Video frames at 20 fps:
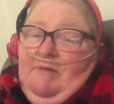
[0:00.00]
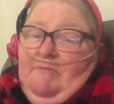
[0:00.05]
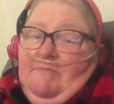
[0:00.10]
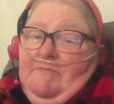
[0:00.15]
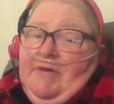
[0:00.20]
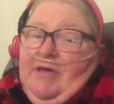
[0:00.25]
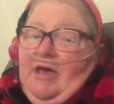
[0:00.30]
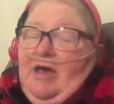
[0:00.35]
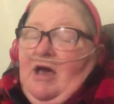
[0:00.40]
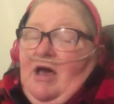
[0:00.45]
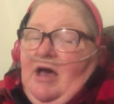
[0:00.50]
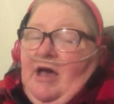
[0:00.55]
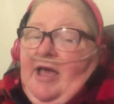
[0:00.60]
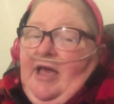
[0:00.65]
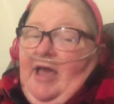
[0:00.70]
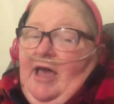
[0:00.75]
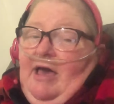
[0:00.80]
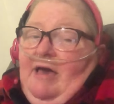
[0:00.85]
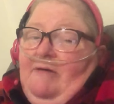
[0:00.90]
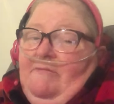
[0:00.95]
But I
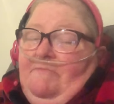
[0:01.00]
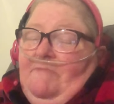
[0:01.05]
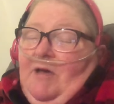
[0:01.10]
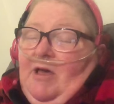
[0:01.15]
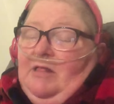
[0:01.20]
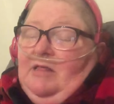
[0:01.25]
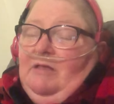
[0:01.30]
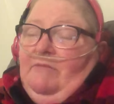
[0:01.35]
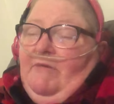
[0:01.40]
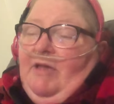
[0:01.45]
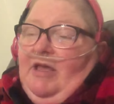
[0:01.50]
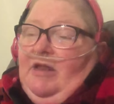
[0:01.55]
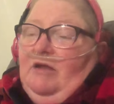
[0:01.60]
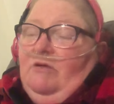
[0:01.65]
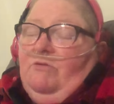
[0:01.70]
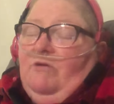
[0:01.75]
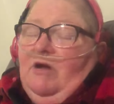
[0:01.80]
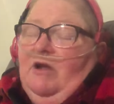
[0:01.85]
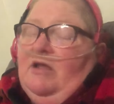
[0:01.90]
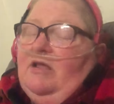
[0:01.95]
have finally made
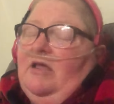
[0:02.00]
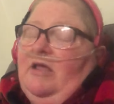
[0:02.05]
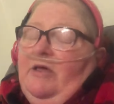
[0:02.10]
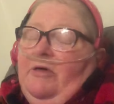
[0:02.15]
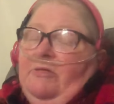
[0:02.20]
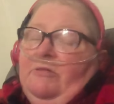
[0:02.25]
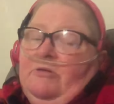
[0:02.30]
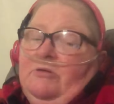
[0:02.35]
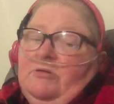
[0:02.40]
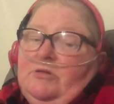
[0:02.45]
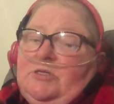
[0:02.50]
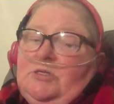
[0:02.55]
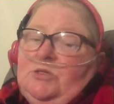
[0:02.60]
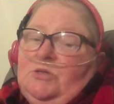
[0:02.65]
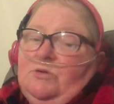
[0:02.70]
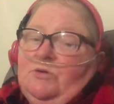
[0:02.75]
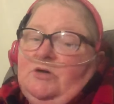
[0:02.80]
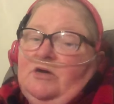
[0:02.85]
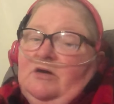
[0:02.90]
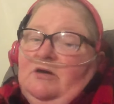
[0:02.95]
it where I can get through the
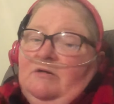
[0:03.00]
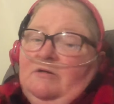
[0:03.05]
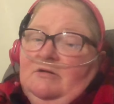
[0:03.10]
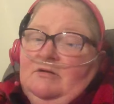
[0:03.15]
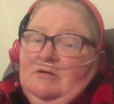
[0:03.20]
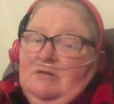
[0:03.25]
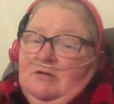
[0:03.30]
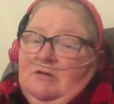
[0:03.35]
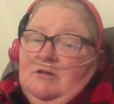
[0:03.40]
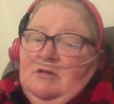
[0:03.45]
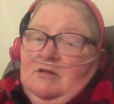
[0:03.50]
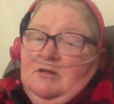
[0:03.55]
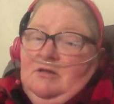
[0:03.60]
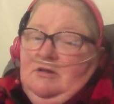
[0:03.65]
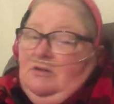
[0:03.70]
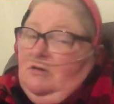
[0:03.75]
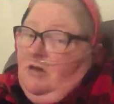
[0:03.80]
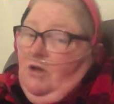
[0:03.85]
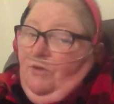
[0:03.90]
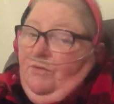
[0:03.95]
store.
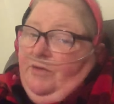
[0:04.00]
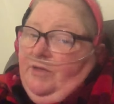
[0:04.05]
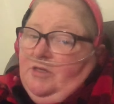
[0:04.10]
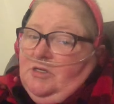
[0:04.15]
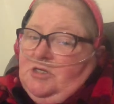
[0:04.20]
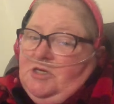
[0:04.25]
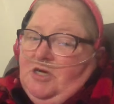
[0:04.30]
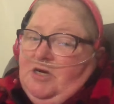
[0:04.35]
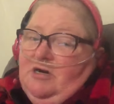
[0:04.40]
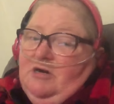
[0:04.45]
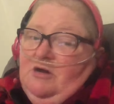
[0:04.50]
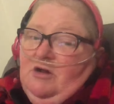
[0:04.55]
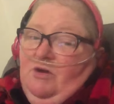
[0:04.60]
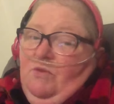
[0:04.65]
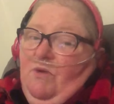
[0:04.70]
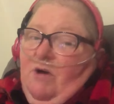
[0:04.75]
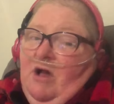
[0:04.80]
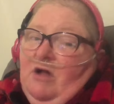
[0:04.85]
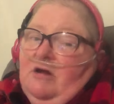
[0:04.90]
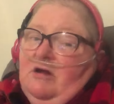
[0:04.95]
No wheelchair, no
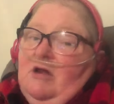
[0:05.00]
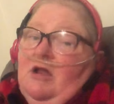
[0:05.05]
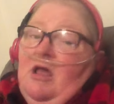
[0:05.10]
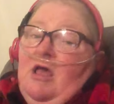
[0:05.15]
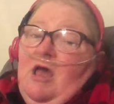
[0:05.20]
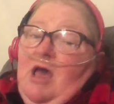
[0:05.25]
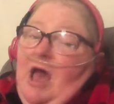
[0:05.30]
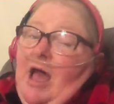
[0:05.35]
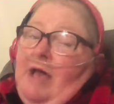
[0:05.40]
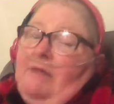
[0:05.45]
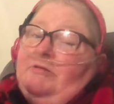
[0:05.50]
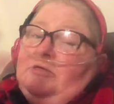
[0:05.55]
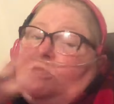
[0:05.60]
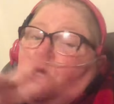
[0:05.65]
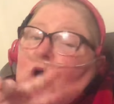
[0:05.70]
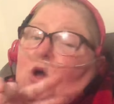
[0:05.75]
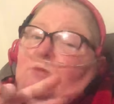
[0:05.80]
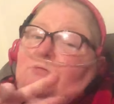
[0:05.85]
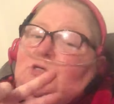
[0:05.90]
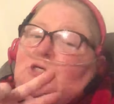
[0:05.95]
walker. I was
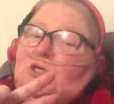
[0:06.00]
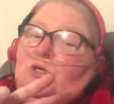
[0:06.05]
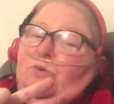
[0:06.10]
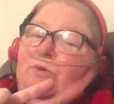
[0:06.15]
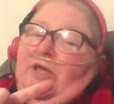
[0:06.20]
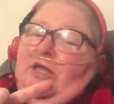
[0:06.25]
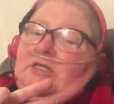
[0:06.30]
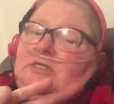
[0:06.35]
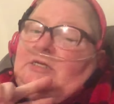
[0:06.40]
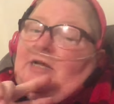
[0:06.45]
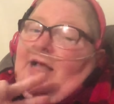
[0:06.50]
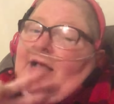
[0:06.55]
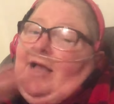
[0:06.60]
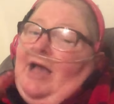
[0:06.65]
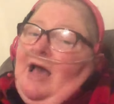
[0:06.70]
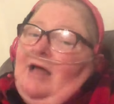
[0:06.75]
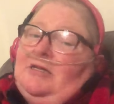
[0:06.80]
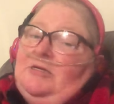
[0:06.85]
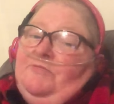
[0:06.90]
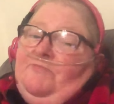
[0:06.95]
home 2 weeks, and I
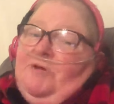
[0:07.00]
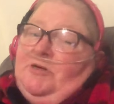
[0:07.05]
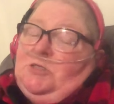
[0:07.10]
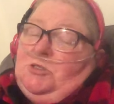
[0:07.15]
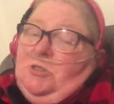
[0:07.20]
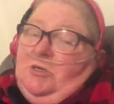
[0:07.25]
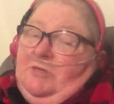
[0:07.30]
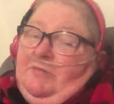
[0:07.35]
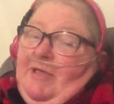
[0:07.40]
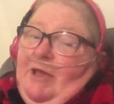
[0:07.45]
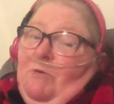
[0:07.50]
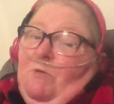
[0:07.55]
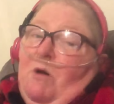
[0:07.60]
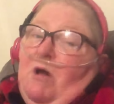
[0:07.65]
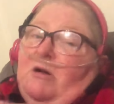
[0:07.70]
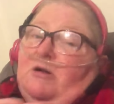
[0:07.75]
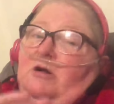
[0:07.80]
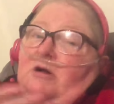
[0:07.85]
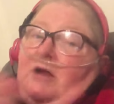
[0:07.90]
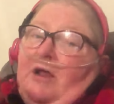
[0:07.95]
got to frustrate that
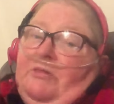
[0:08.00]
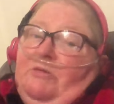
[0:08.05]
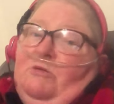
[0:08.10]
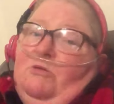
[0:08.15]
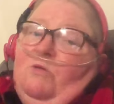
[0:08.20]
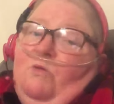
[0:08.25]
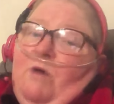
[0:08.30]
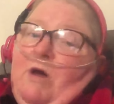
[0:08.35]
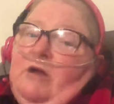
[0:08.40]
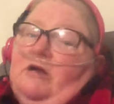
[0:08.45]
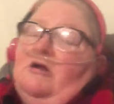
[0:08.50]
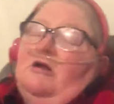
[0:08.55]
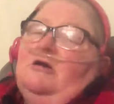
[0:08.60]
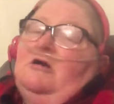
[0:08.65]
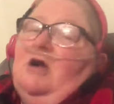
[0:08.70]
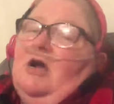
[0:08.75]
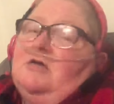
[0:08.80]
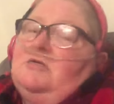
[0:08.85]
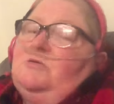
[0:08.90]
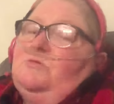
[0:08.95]
walker, and I threw the walker
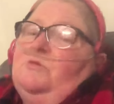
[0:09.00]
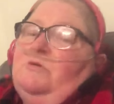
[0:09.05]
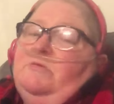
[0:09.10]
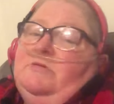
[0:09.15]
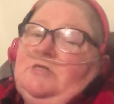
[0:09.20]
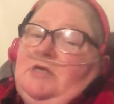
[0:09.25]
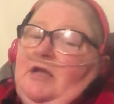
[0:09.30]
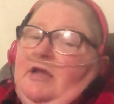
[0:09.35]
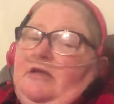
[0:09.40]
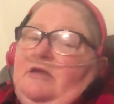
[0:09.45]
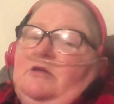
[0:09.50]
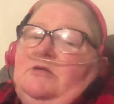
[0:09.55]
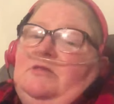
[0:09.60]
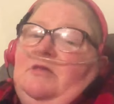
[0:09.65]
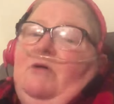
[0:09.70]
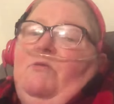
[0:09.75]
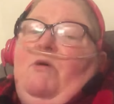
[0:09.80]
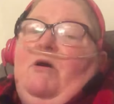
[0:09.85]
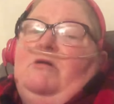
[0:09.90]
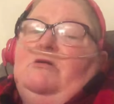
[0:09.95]
across the room, so I ain't using
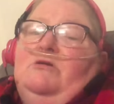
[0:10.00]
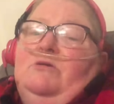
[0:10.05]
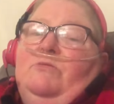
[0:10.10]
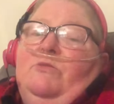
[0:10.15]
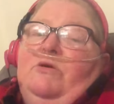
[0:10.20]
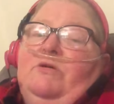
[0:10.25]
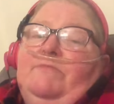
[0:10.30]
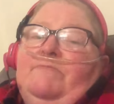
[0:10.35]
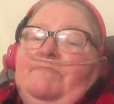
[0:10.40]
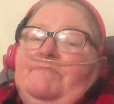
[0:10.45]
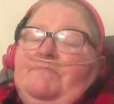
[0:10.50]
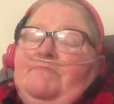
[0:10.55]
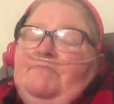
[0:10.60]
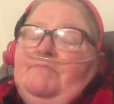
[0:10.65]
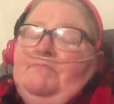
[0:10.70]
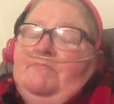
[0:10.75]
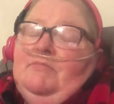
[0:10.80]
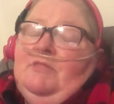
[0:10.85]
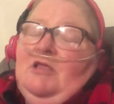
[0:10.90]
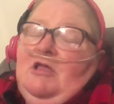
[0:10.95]
that walker no more.
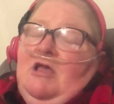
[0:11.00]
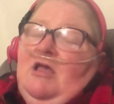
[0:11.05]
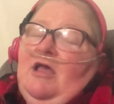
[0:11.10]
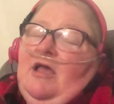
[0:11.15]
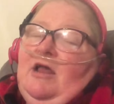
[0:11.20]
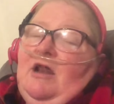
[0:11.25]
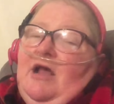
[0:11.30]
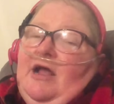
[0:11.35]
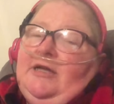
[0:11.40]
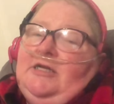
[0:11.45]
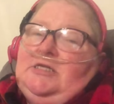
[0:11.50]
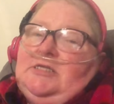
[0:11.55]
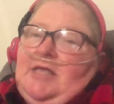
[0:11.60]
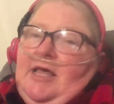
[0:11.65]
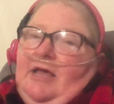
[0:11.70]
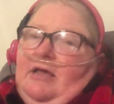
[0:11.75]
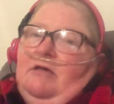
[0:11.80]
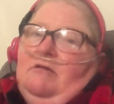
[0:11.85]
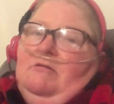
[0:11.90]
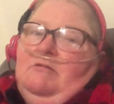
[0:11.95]
And I just
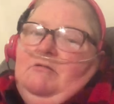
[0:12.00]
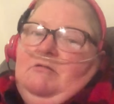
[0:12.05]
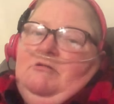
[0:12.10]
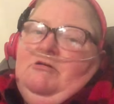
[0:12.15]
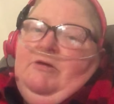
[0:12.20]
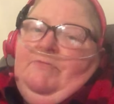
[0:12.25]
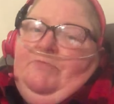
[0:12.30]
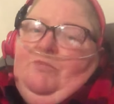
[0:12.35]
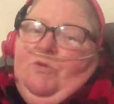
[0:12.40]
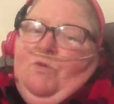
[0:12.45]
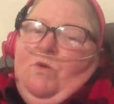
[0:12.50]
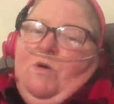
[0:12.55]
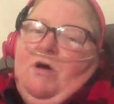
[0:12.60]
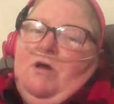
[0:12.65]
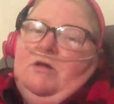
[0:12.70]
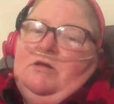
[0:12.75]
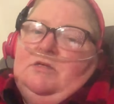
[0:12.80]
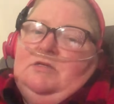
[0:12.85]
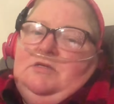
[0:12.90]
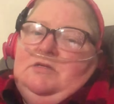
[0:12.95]
gripped the
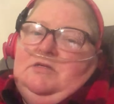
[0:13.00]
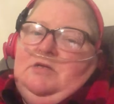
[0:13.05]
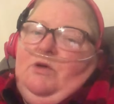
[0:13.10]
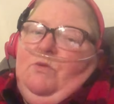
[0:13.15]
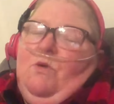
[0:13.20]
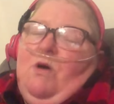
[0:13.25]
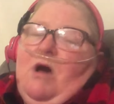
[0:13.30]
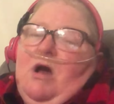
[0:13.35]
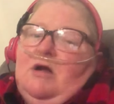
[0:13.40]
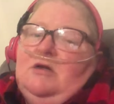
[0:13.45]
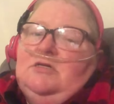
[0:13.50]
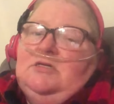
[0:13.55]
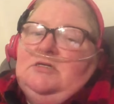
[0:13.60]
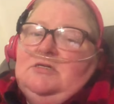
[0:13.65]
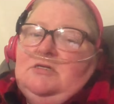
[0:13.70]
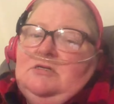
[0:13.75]
walls as I walked.